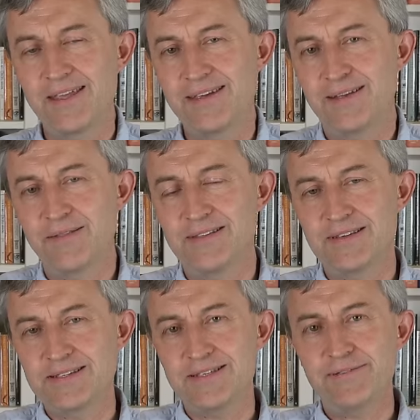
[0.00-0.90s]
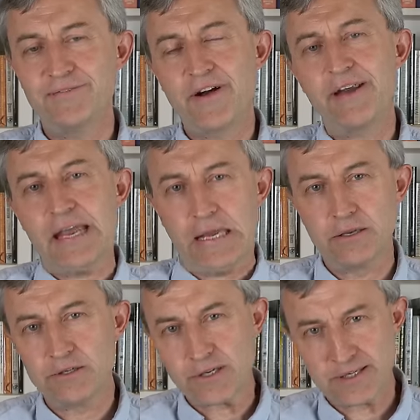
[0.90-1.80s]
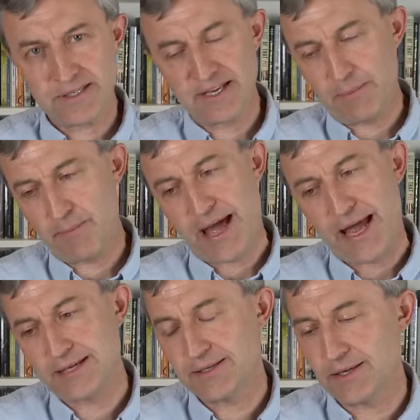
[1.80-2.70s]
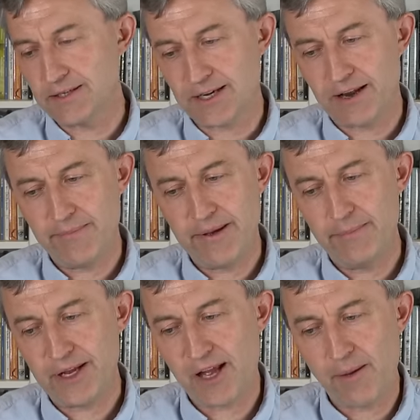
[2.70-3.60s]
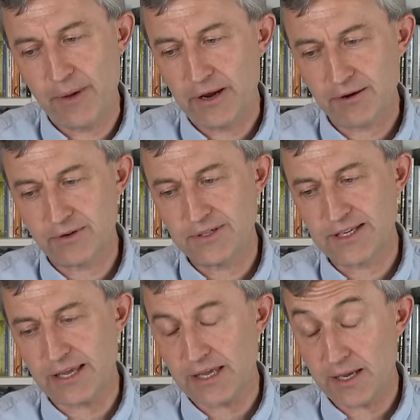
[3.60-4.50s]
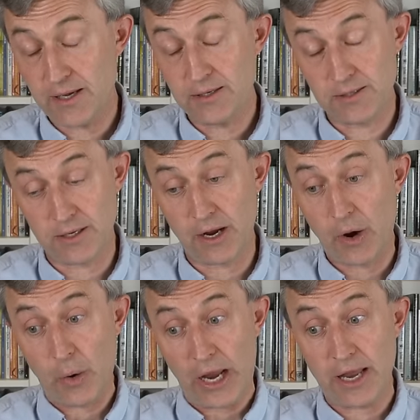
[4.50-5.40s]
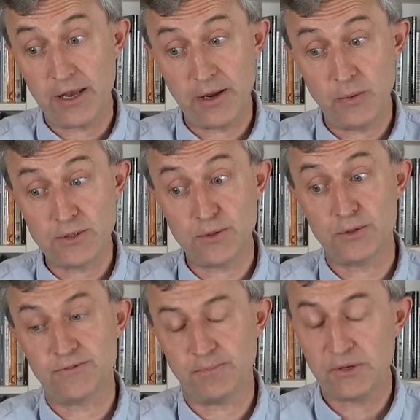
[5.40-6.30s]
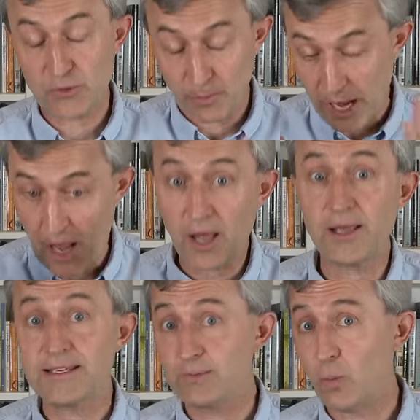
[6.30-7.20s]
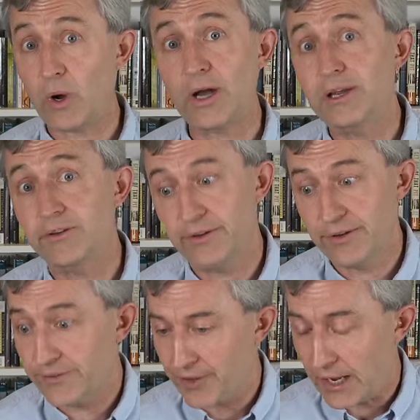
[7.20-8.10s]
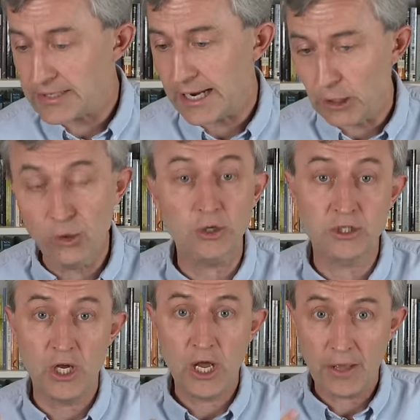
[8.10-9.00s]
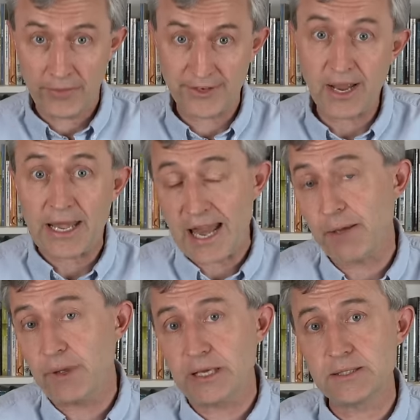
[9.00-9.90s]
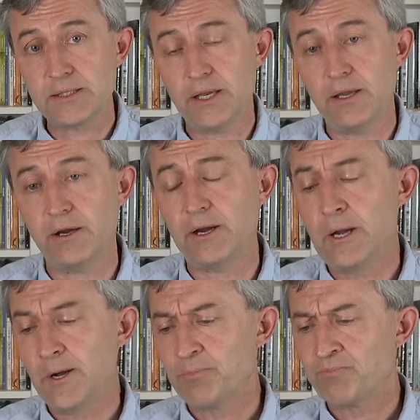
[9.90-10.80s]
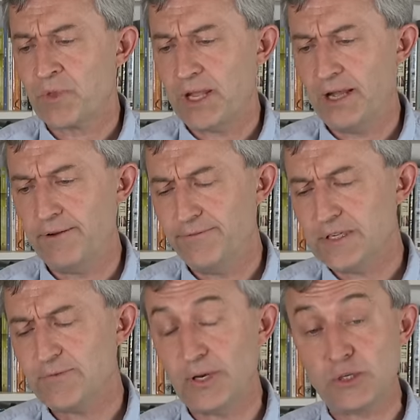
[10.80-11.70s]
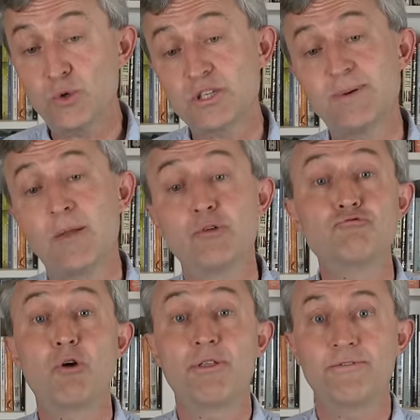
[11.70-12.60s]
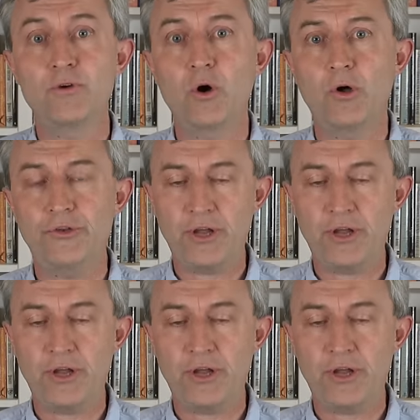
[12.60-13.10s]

Yeah, this is a very interesting passage, and I remember coming across it years ago, and it was sort of my eyes widened as I looked at the dynamics here. First of all, it talks about the wrath of God,